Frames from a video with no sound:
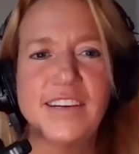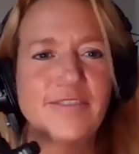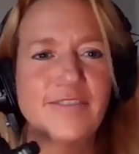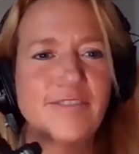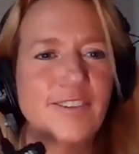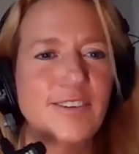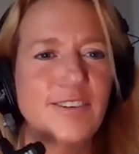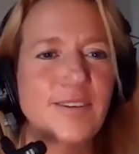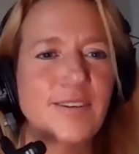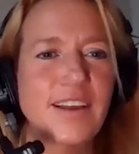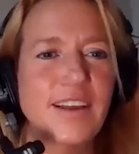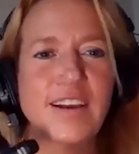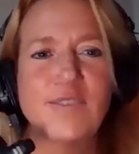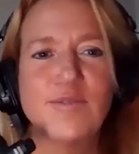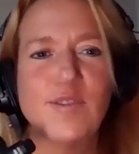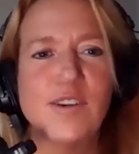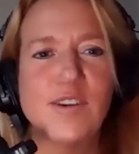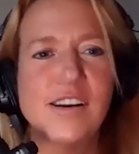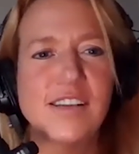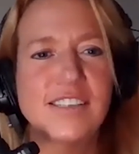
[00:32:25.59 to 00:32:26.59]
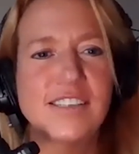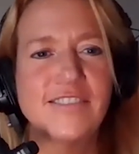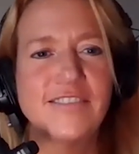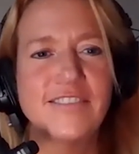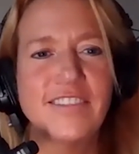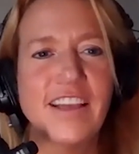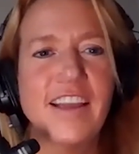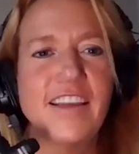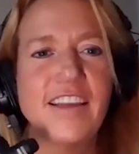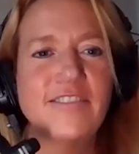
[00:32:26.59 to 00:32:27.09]
different kind of walks of
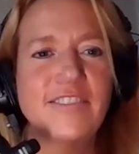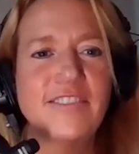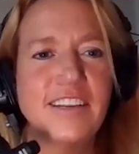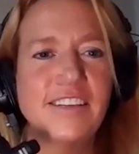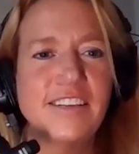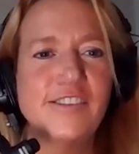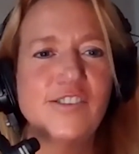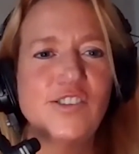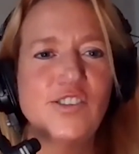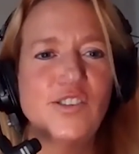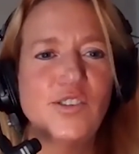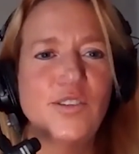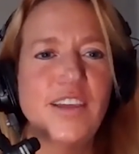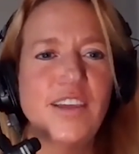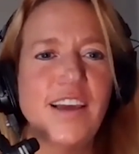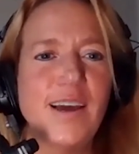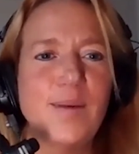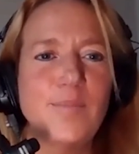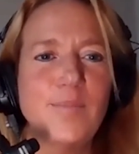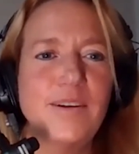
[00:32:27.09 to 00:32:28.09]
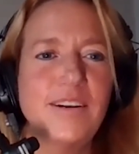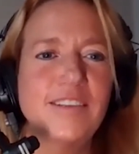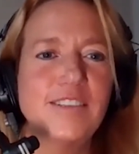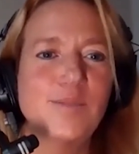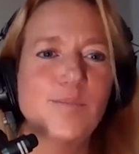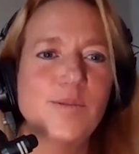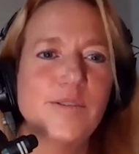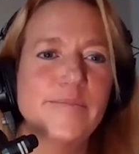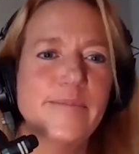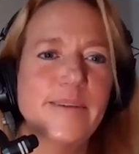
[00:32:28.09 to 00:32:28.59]
life into the
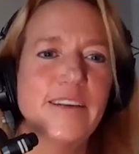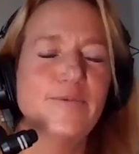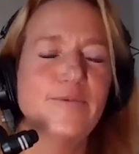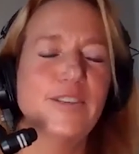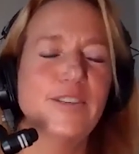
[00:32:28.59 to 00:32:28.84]
happiness movement,